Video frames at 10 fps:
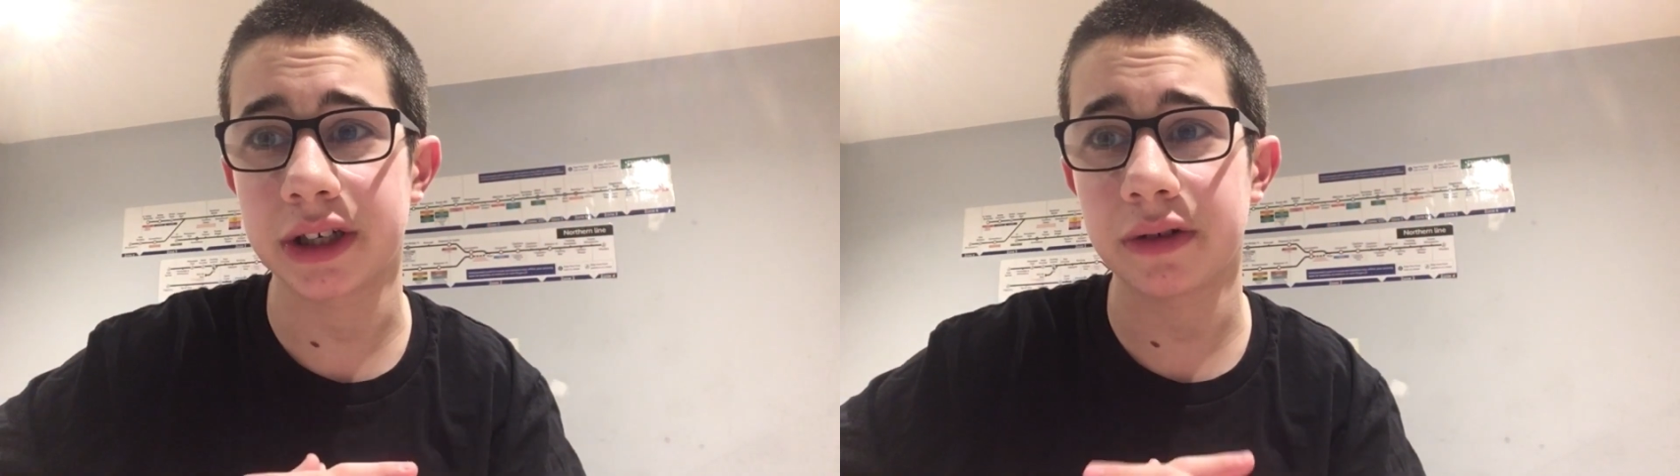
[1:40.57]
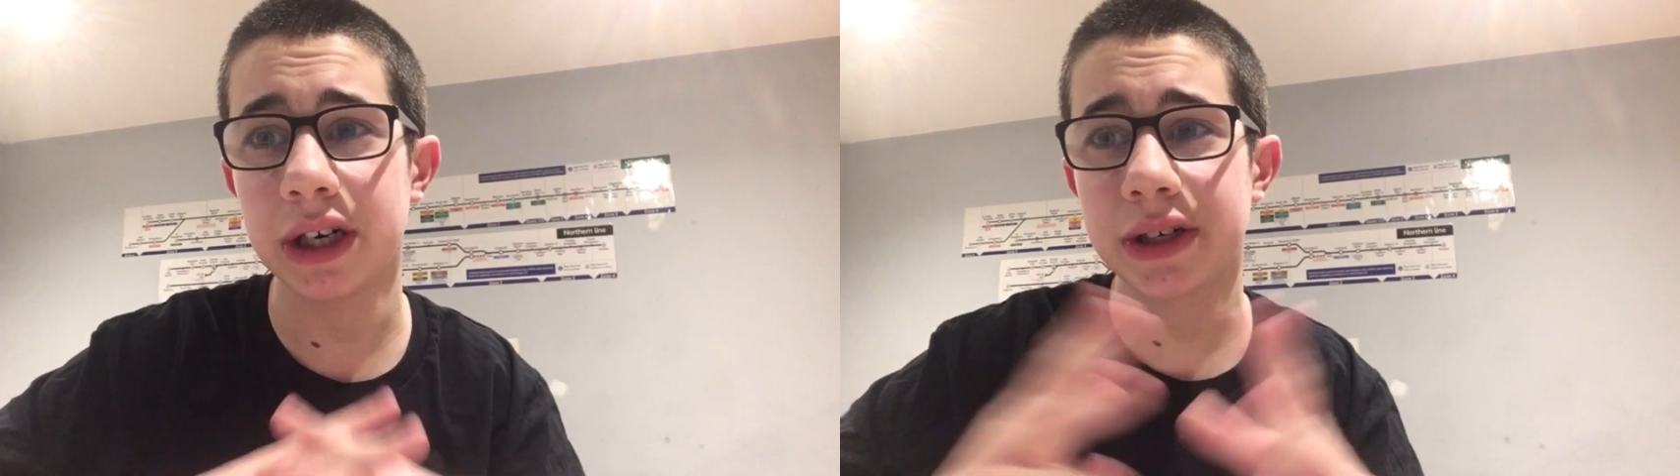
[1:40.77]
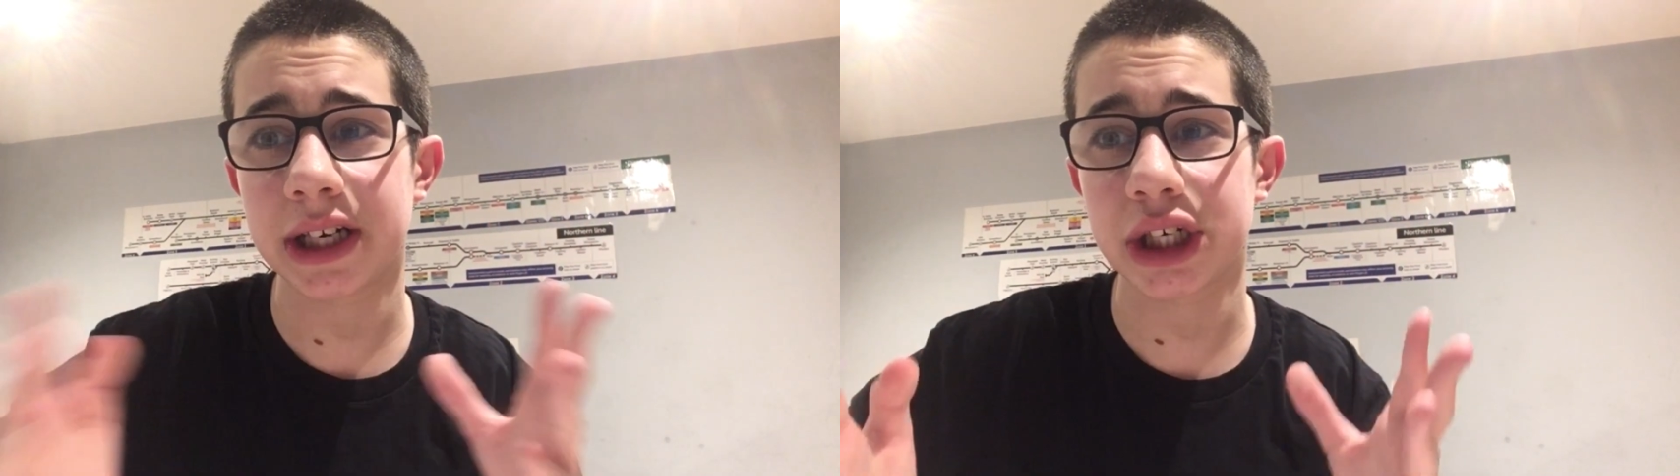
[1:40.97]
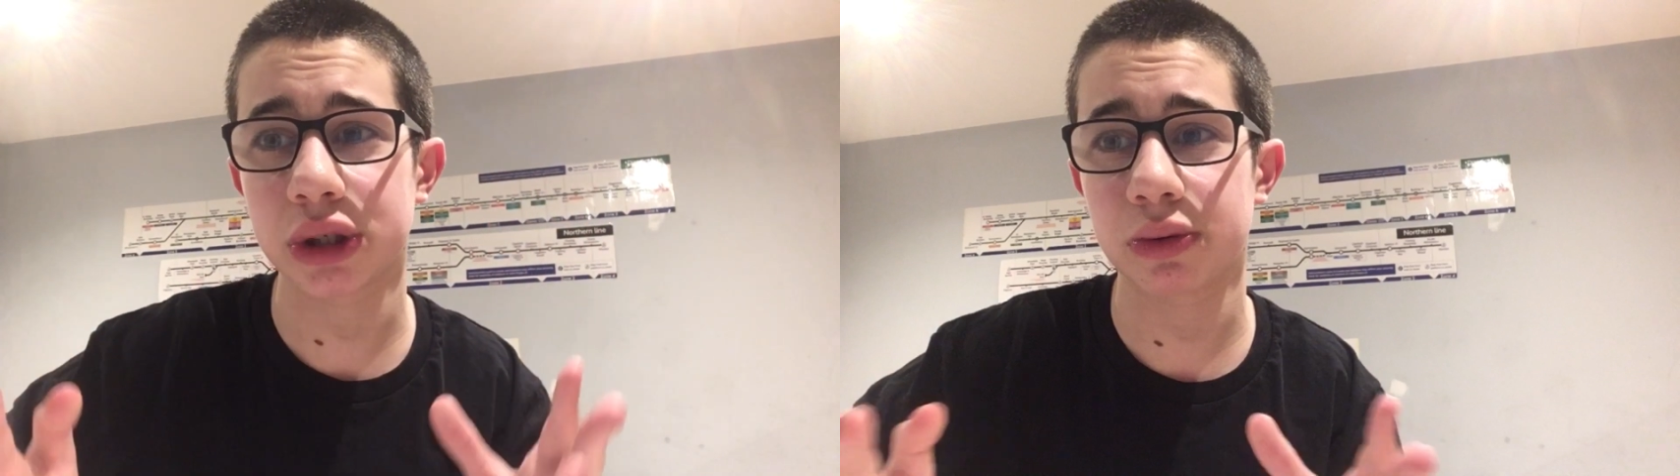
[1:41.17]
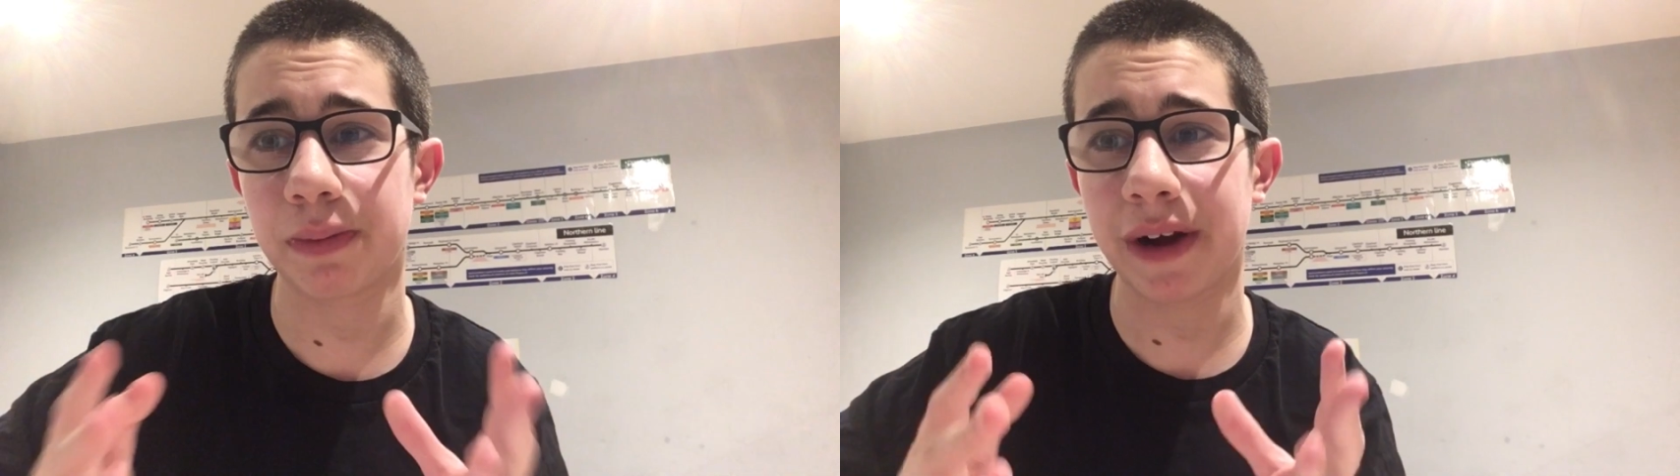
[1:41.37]
So new
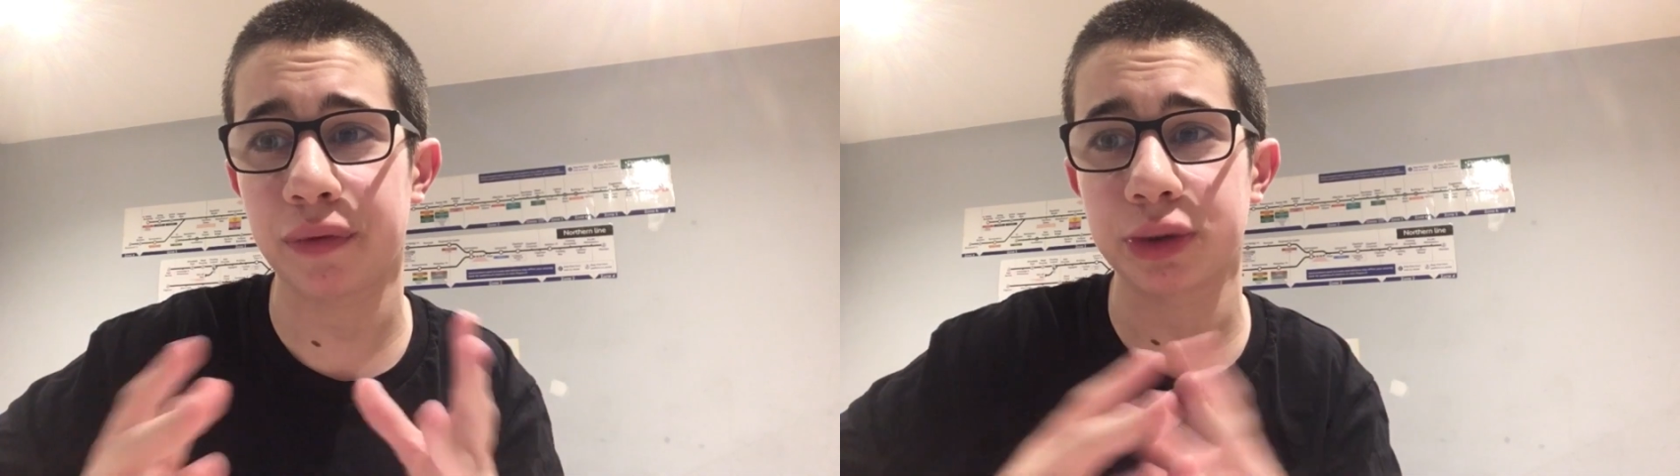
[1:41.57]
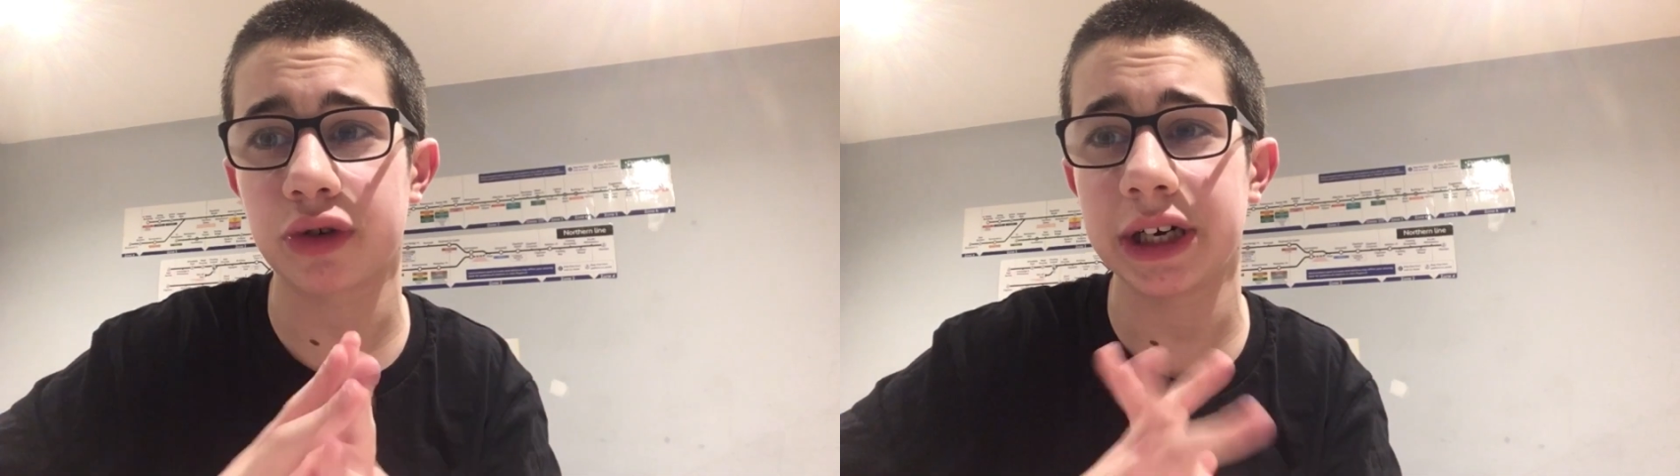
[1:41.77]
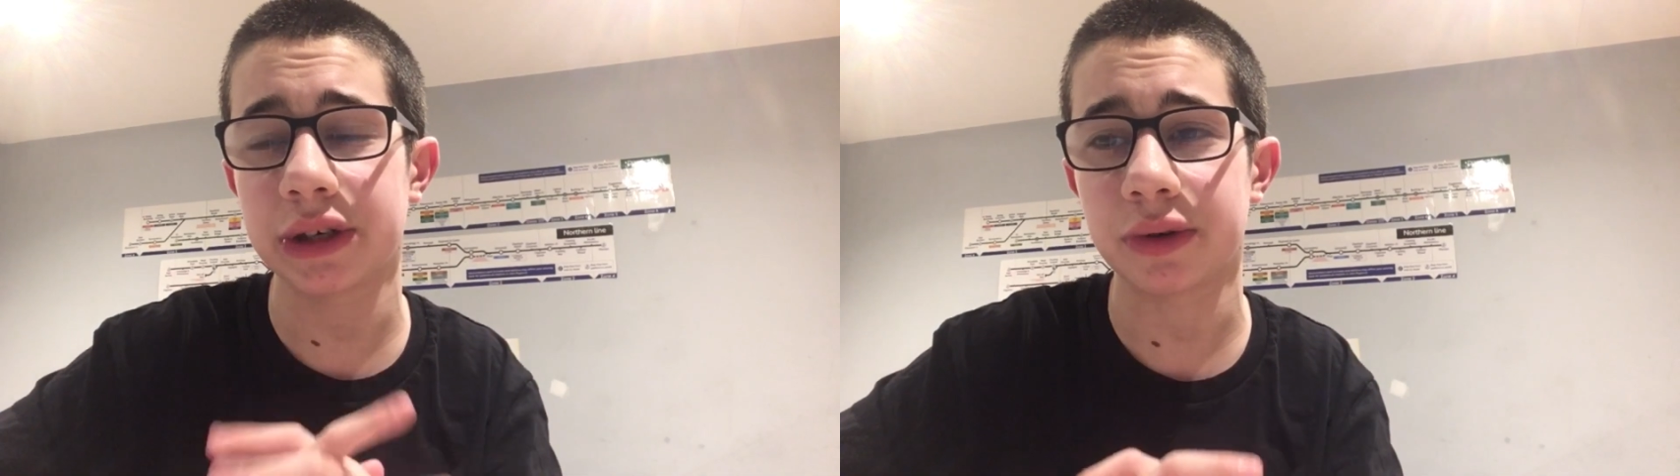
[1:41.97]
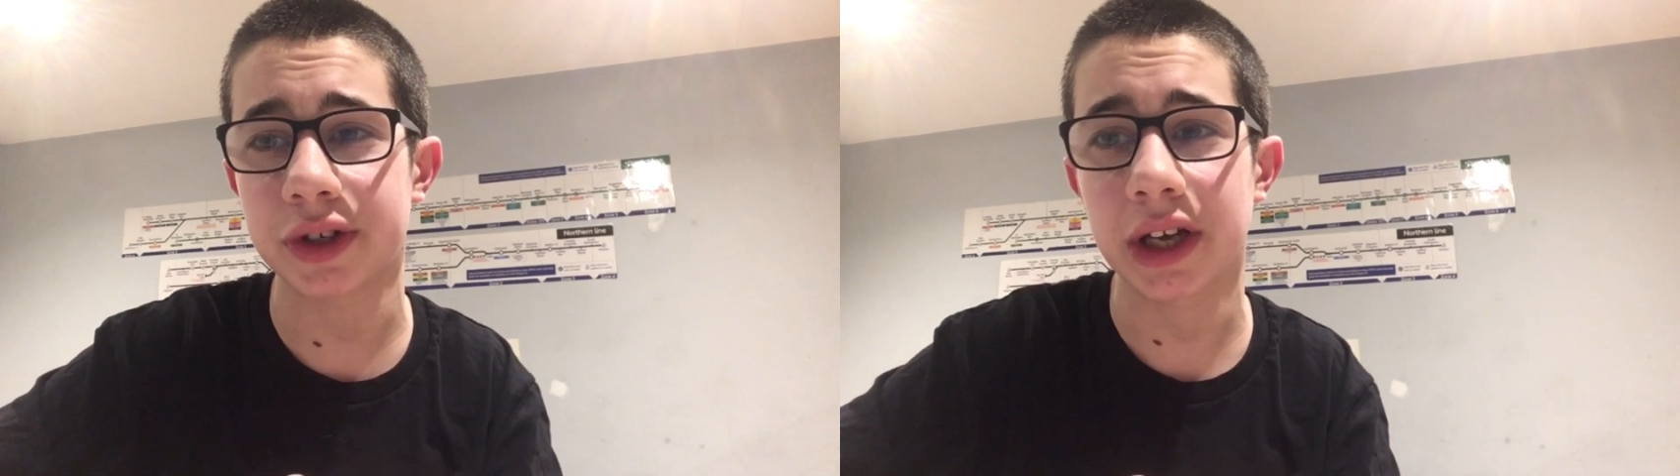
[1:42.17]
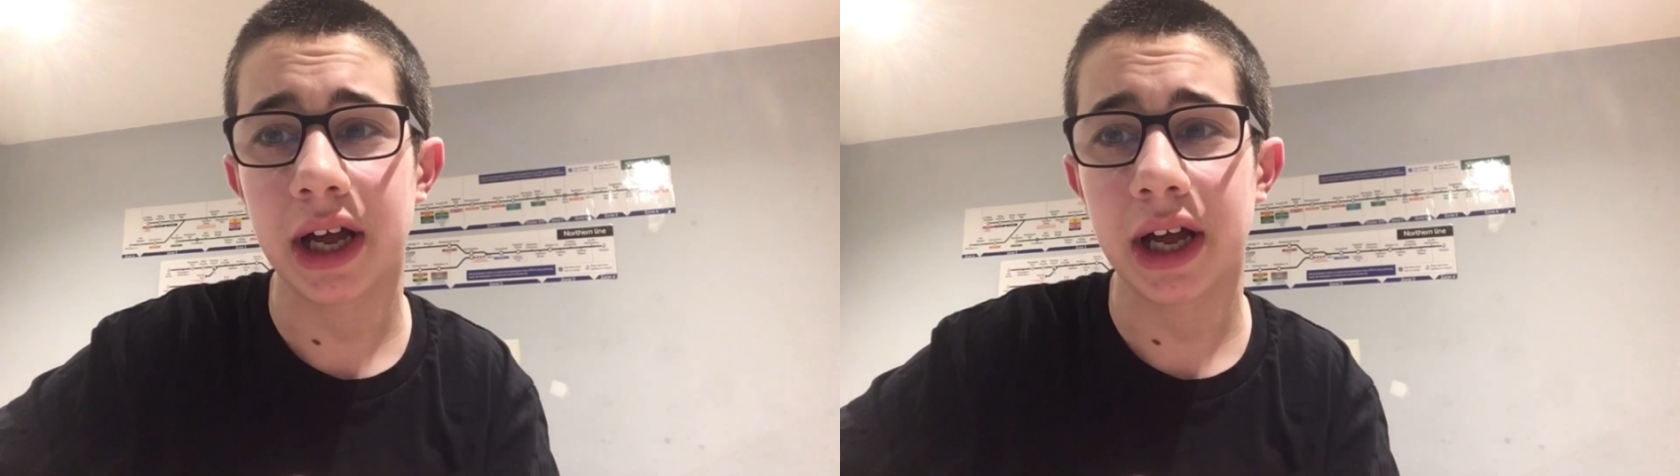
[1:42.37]
stations with platform screen doors,